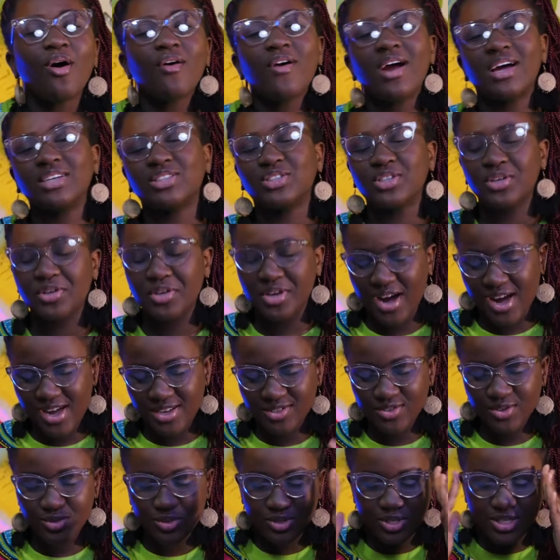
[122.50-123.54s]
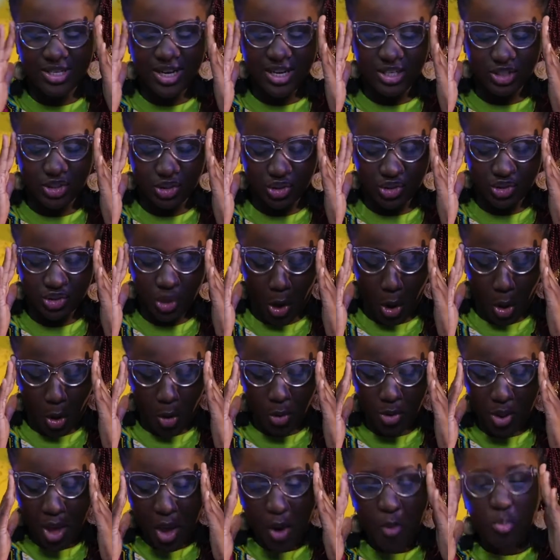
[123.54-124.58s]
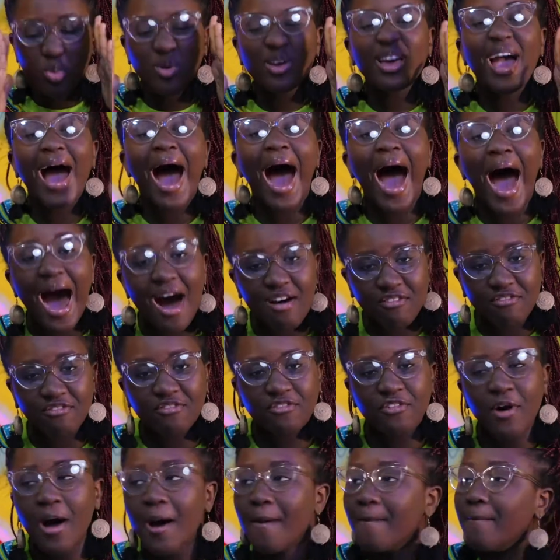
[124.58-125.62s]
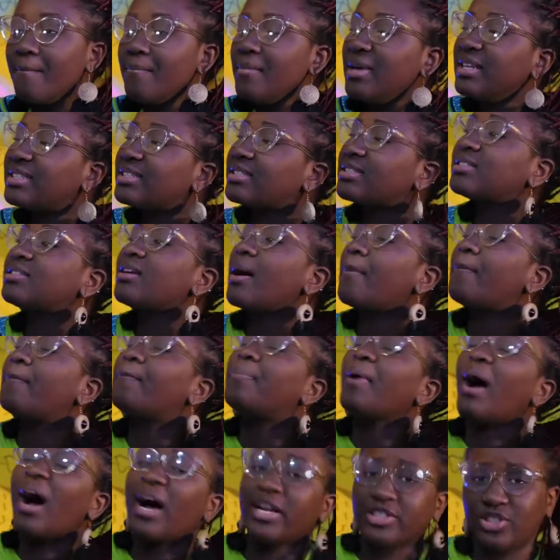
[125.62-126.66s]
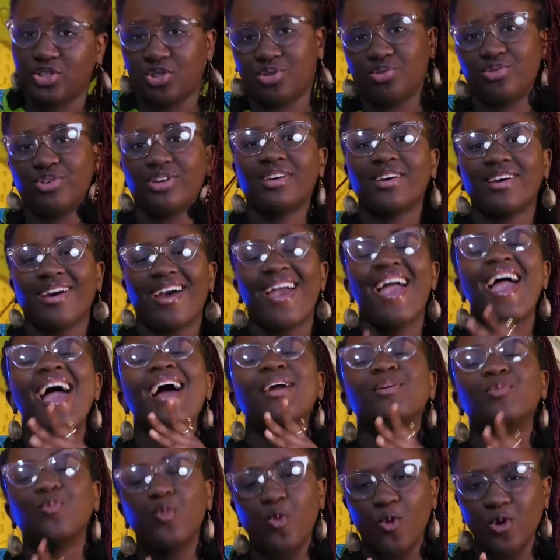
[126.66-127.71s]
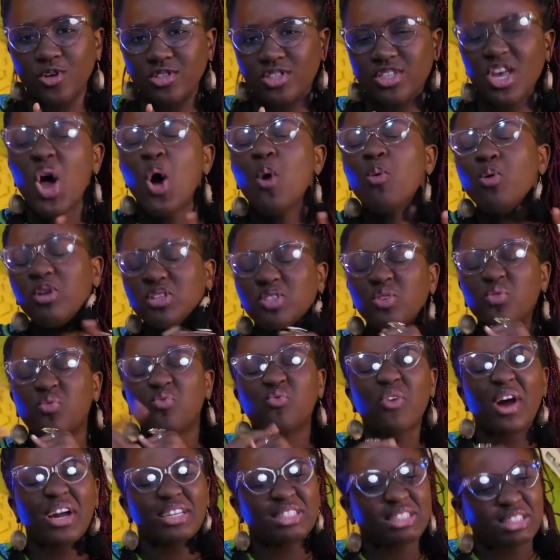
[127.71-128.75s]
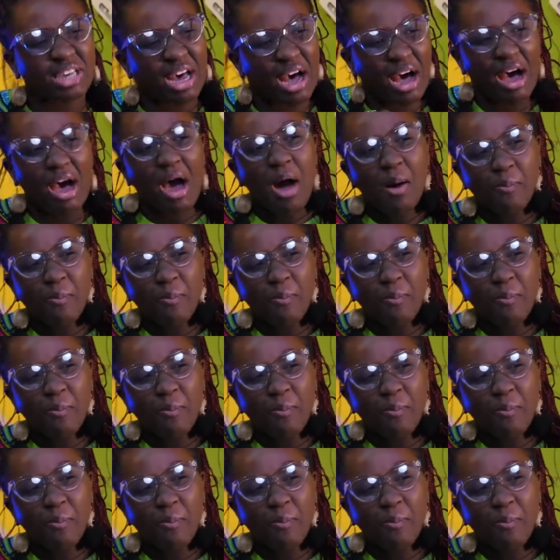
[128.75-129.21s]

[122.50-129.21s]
Alright, so you guys, on today's show, we have Mr. Patrick Edwards, who is a writer,